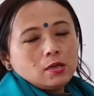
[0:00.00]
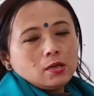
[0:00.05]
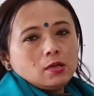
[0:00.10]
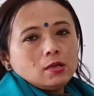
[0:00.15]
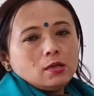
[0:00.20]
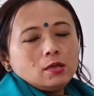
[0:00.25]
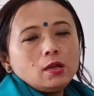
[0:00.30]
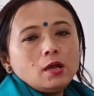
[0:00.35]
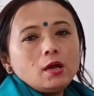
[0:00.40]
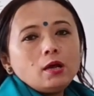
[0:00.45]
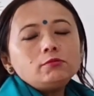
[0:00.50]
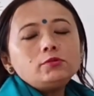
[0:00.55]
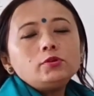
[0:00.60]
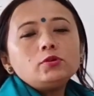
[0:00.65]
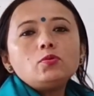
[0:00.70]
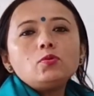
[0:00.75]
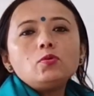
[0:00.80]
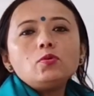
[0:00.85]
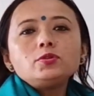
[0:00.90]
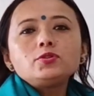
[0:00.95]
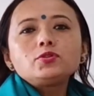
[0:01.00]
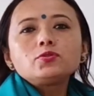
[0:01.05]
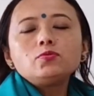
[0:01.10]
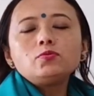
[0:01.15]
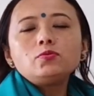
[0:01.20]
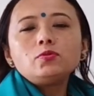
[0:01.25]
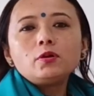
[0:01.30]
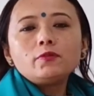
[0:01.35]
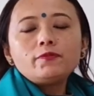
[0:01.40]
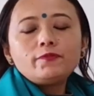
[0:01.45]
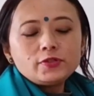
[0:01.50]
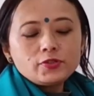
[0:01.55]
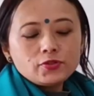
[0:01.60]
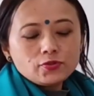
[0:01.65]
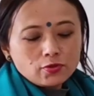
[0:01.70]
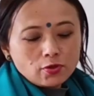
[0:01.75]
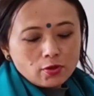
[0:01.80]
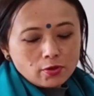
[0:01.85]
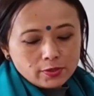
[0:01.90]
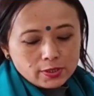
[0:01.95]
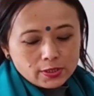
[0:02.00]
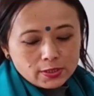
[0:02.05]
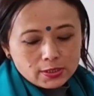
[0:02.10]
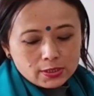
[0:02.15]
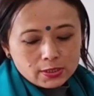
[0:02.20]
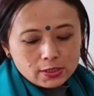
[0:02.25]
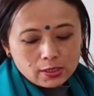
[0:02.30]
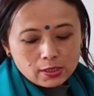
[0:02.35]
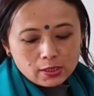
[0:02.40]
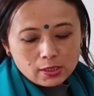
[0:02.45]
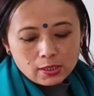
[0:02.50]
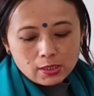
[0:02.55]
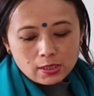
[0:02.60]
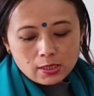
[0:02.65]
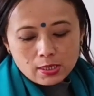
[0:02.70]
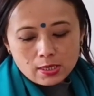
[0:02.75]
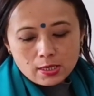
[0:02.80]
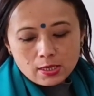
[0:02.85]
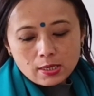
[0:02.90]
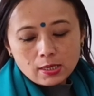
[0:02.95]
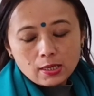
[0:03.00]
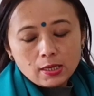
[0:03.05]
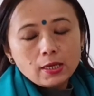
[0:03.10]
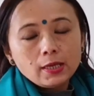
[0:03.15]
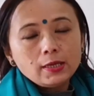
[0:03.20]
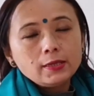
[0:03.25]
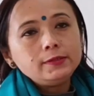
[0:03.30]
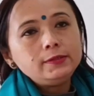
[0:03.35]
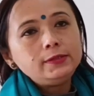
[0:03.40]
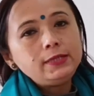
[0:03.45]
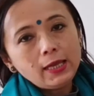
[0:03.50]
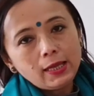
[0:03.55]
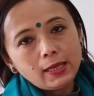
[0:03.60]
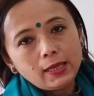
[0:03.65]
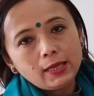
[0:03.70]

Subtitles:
Now, the old school of historians, they